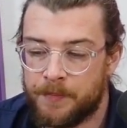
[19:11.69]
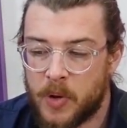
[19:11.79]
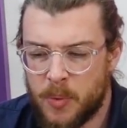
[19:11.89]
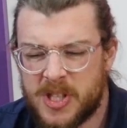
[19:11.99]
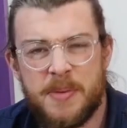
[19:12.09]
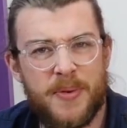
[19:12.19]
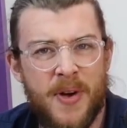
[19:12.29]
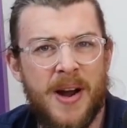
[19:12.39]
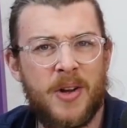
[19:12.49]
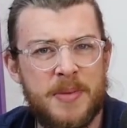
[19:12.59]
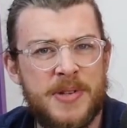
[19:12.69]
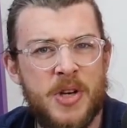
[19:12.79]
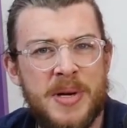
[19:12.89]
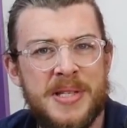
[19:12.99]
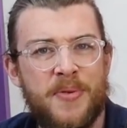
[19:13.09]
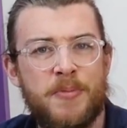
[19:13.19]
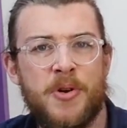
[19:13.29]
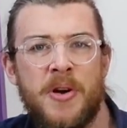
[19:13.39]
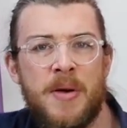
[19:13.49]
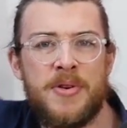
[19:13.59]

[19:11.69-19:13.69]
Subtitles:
Which, to be fair, looked a bit too easy for him to cut out.